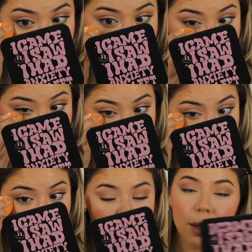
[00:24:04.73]
And
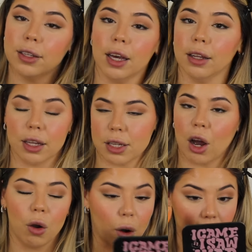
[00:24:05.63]
yeah, that's
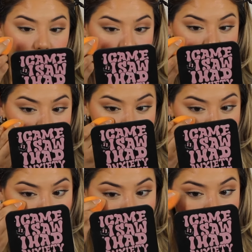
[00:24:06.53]
how I would be
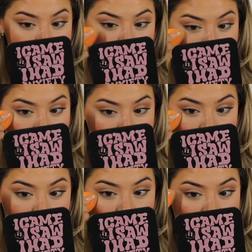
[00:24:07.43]
charging if I had to
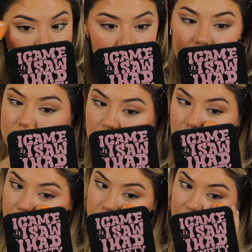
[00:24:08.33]
go ahead and start
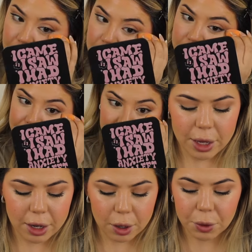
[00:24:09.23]
all over again.
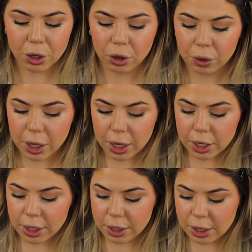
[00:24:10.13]
Then I'm gonna go
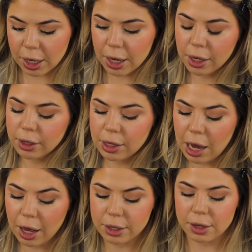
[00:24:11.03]
in and take
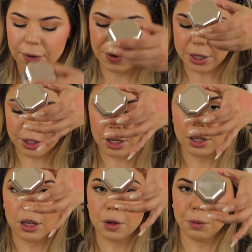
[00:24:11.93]
that
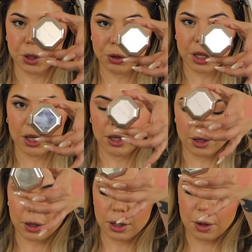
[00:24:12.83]
Fenty Beauty
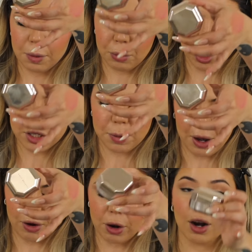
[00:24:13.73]
pressed
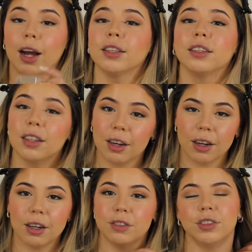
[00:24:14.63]
powder. I
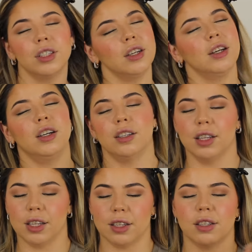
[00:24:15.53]
love
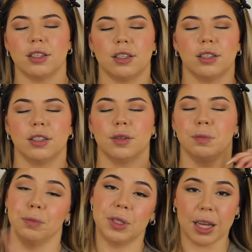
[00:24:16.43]
this
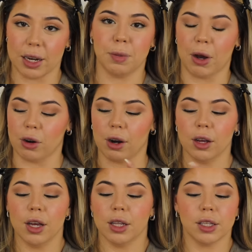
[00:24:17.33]
setting powder.
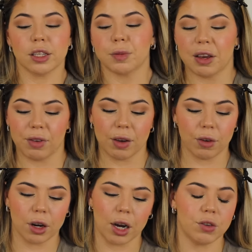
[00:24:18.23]
This is my
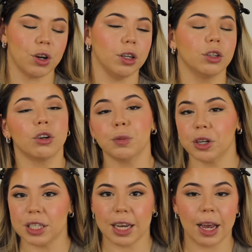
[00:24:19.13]
favorite. I've tried Laura
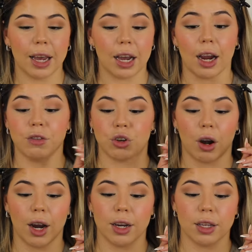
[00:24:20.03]
Mercier, I've
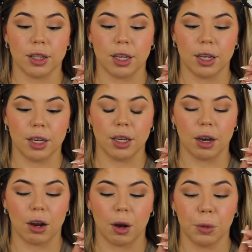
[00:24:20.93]
tried the
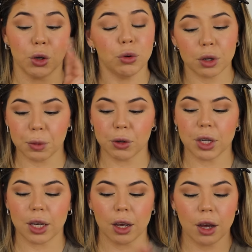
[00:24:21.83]
Huda
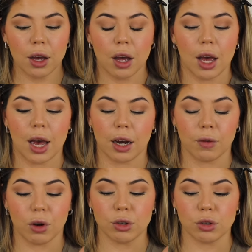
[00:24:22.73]
Beauty, and
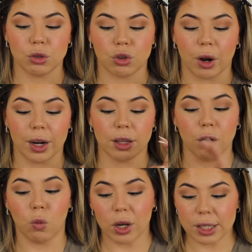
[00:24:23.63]
I've also tried
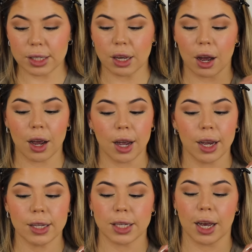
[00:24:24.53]
the One
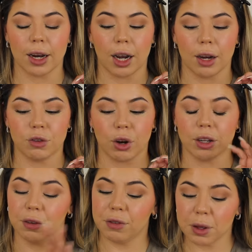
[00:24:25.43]
Size, and I've
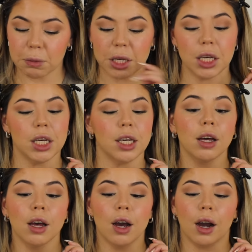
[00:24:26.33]
tried the Fit
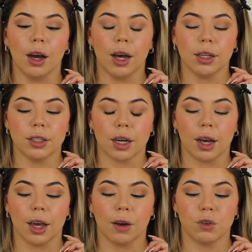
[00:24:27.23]
Me, and
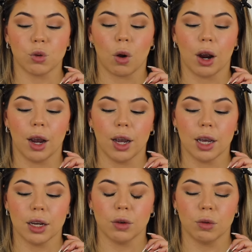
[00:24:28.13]
I have
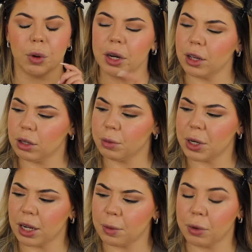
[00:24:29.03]
tried, what other
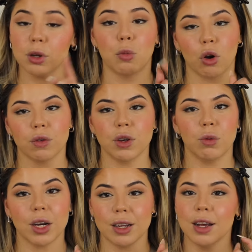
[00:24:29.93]
the Morphe
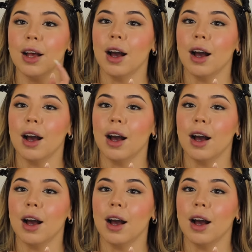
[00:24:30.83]
one.